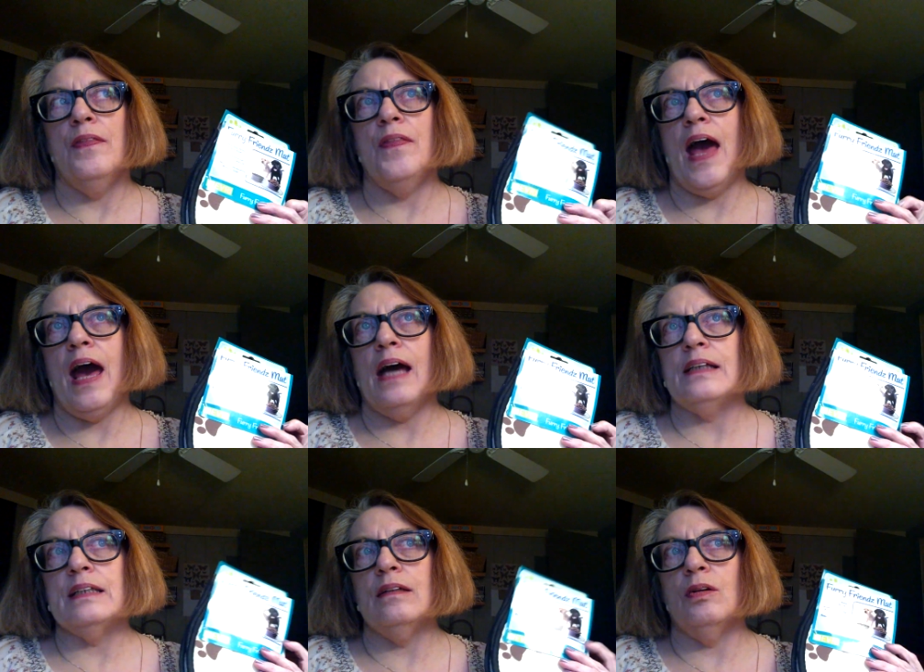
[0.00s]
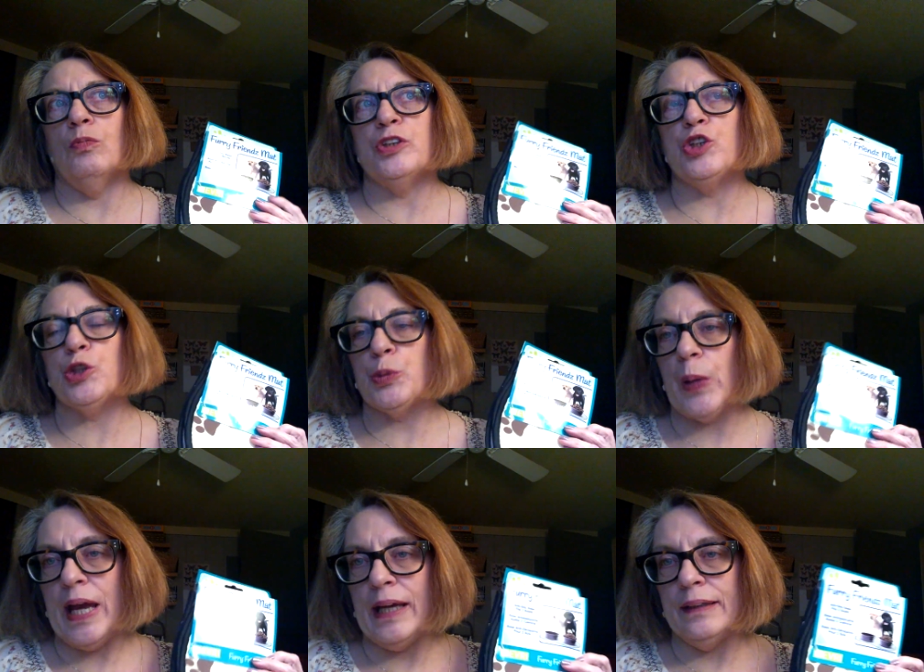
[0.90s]
that was
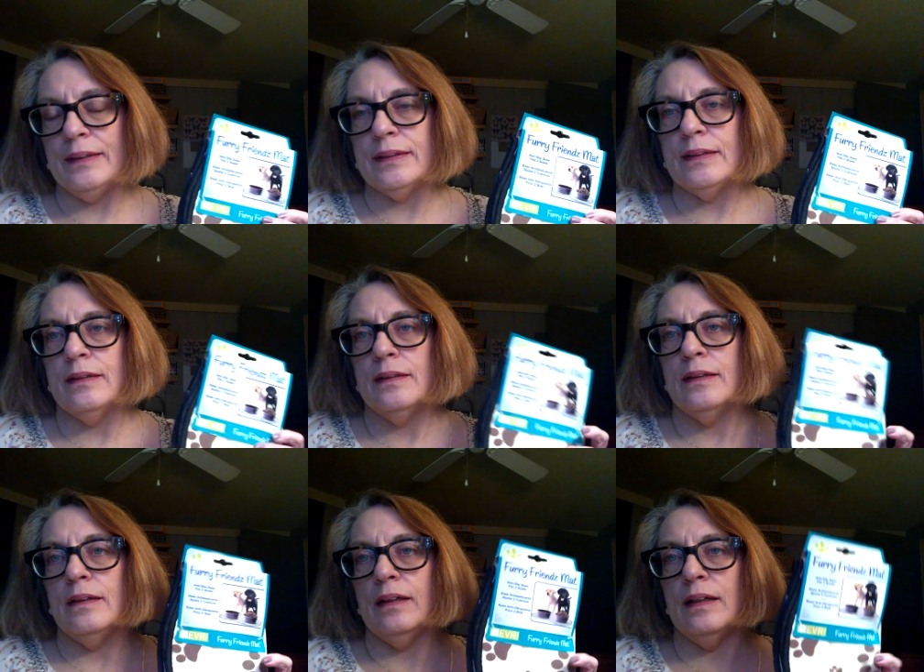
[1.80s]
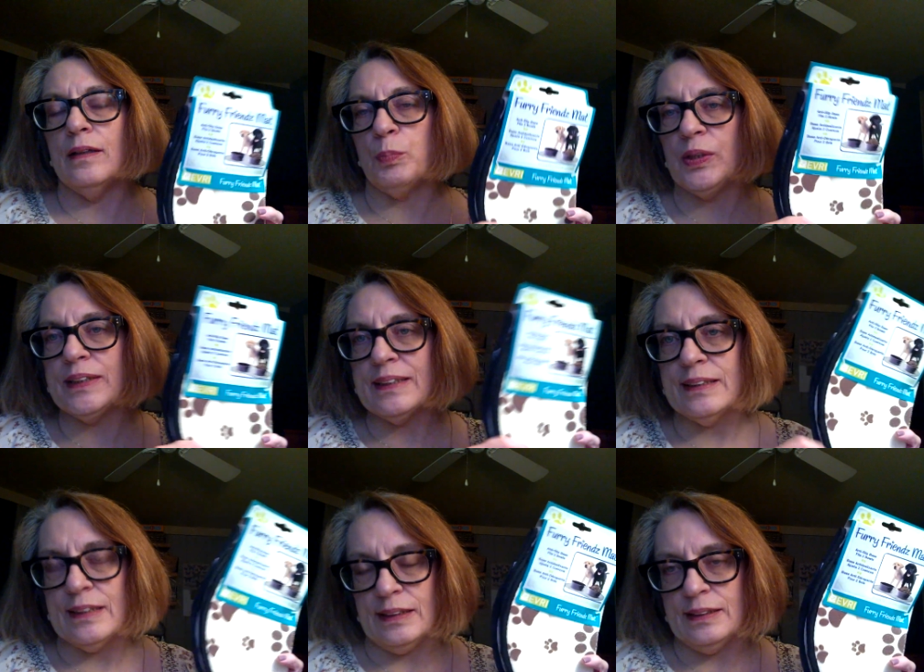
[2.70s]
trained in the prison
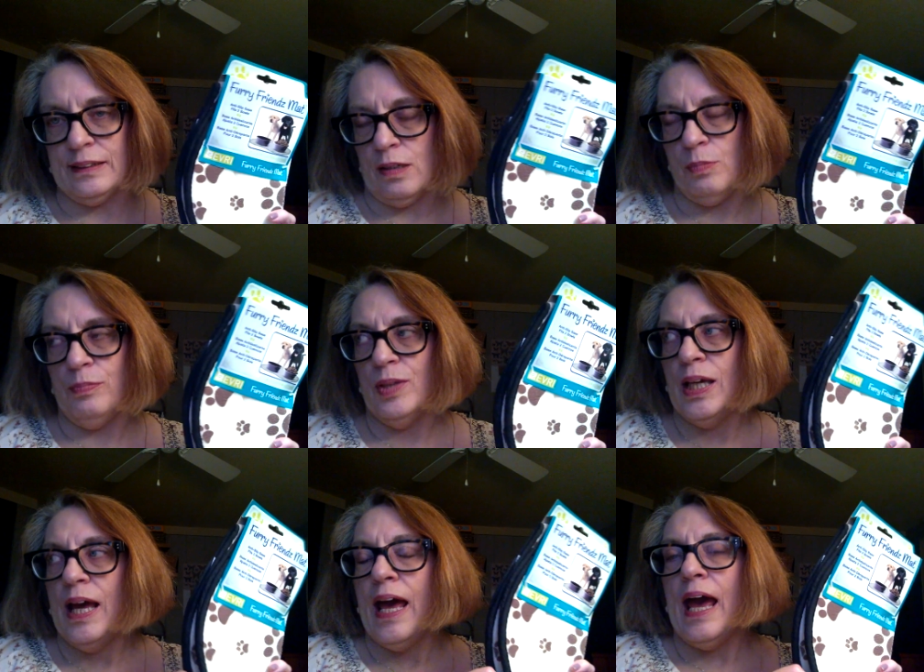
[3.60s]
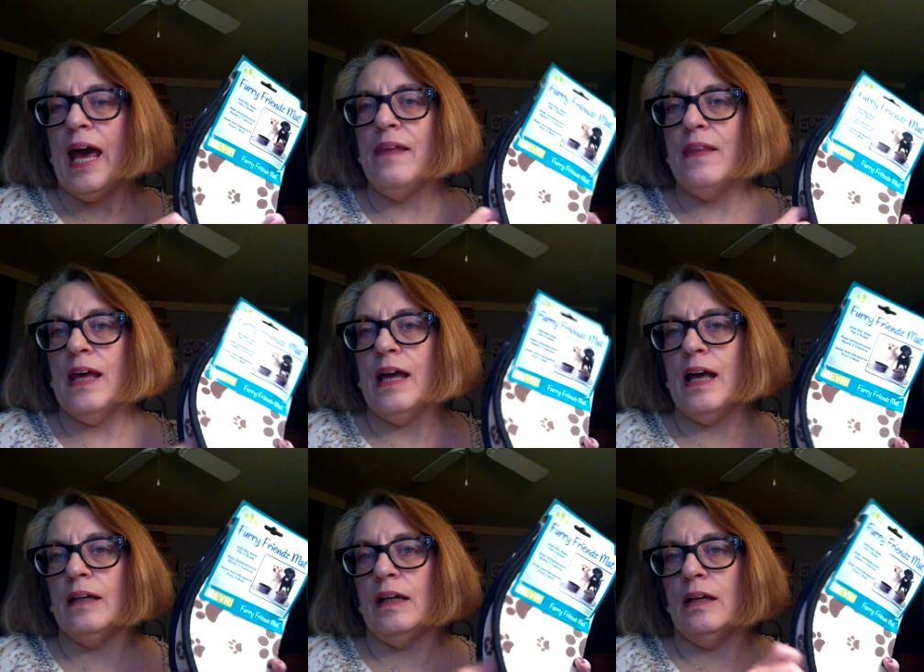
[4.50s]
system and
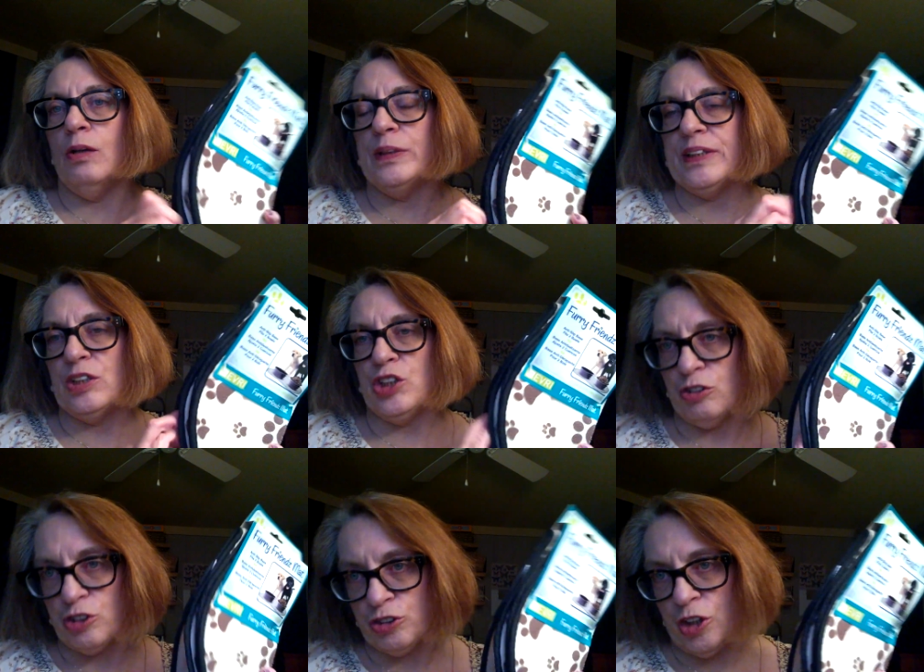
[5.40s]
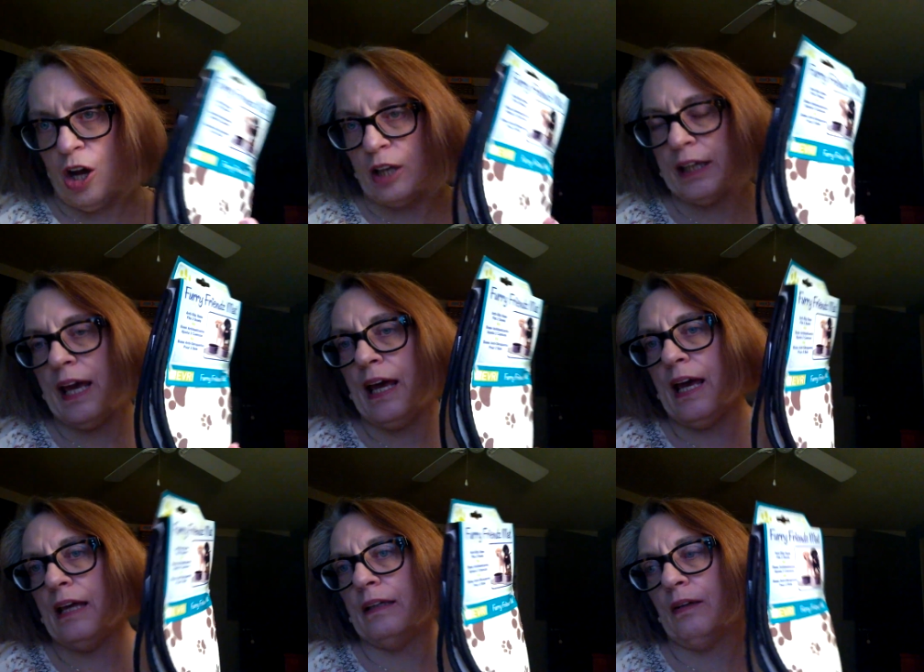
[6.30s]
then was a shelter dog
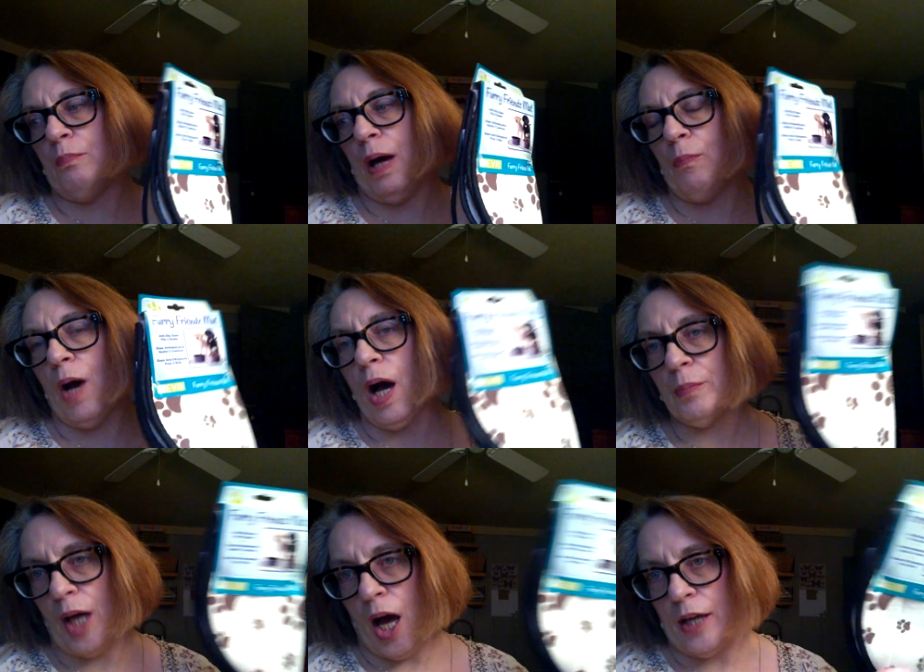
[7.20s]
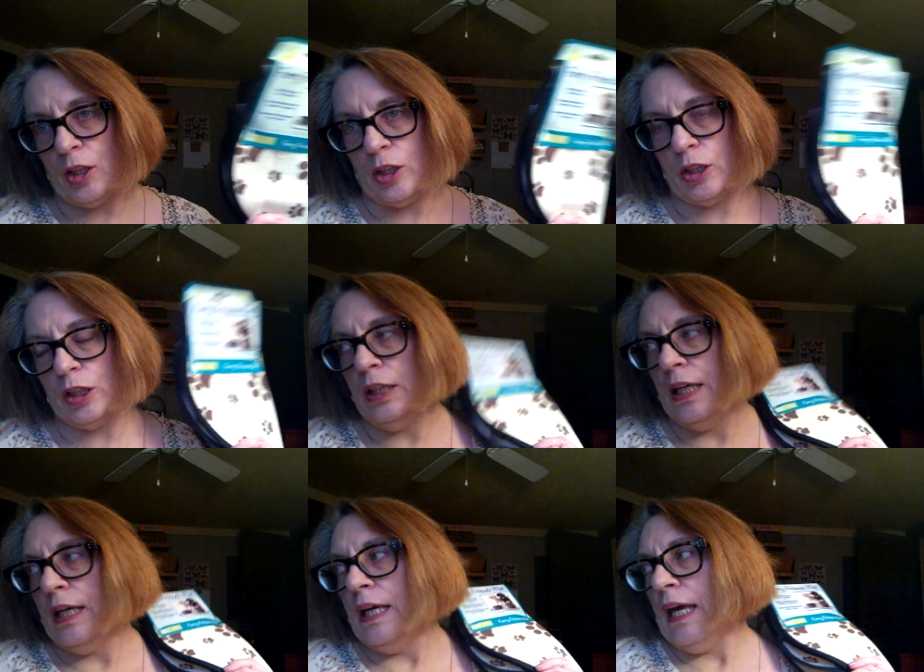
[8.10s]
and my mom got her
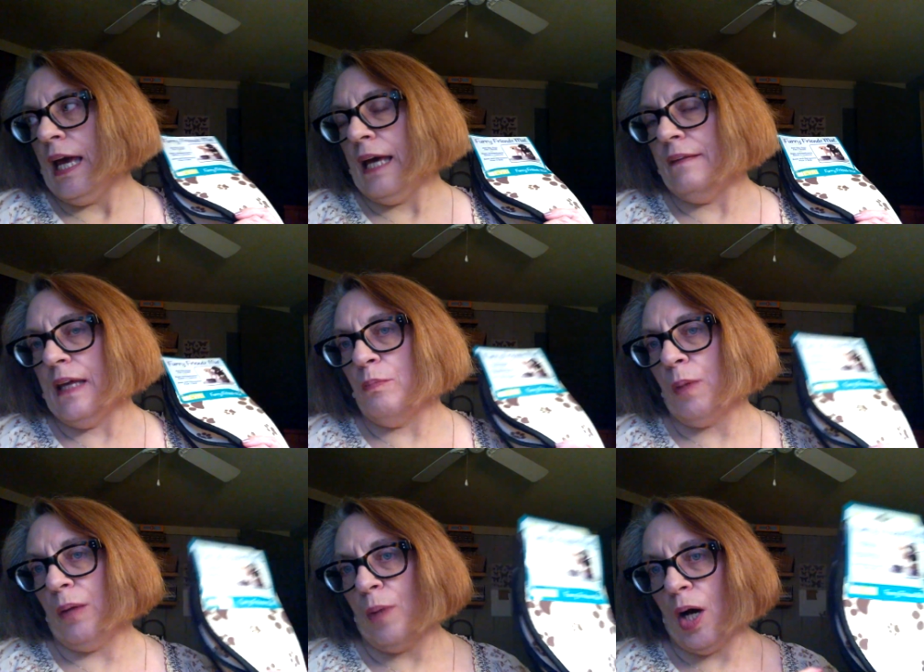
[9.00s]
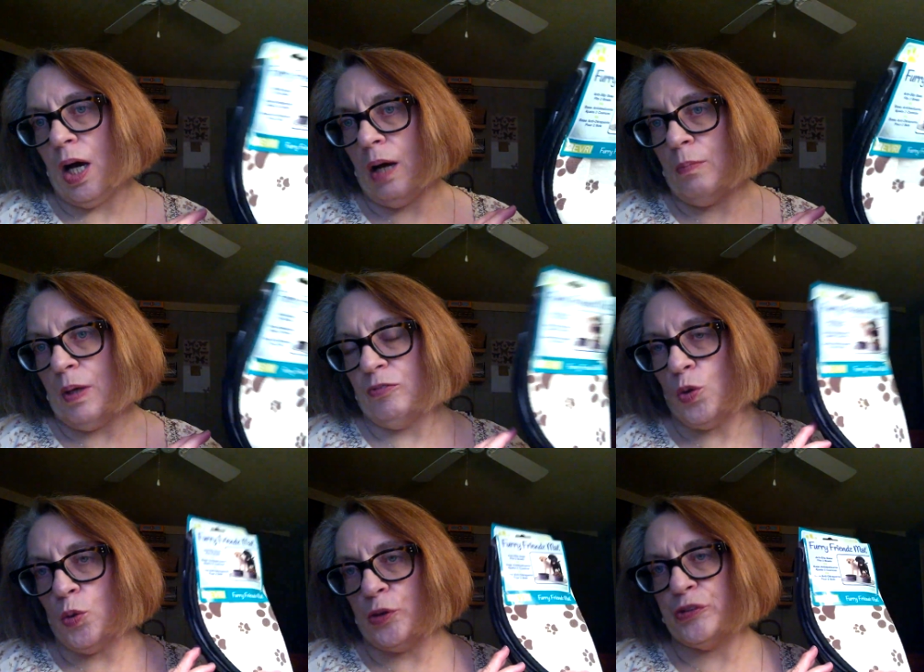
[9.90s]
and then my mom of
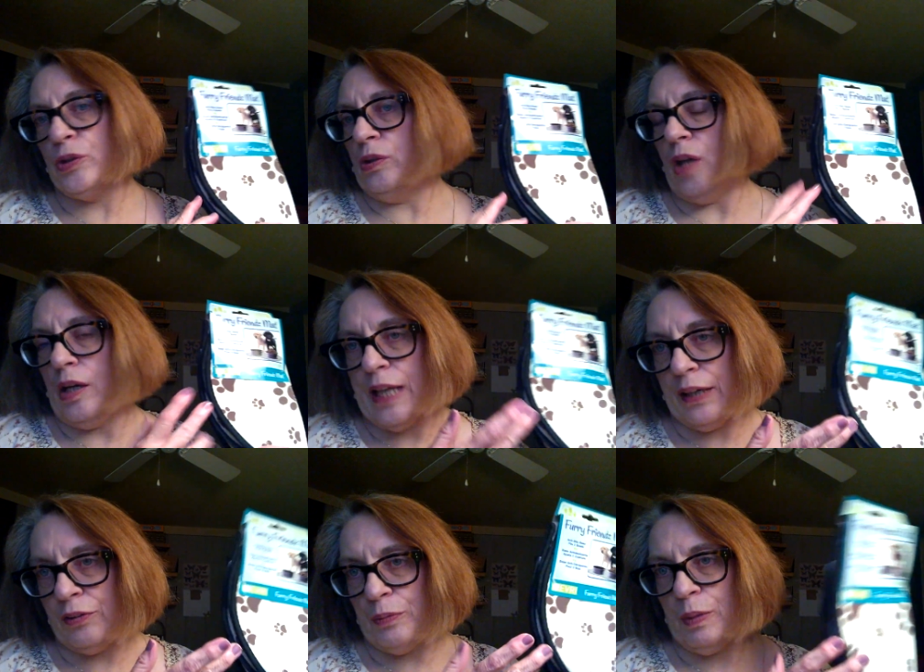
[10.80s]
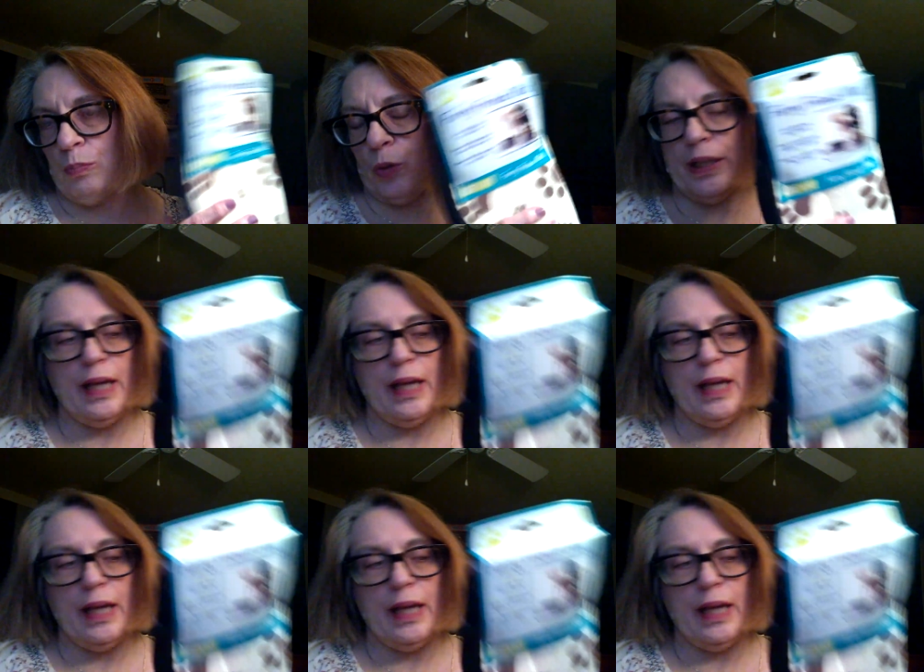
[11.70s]
course could not take her to memory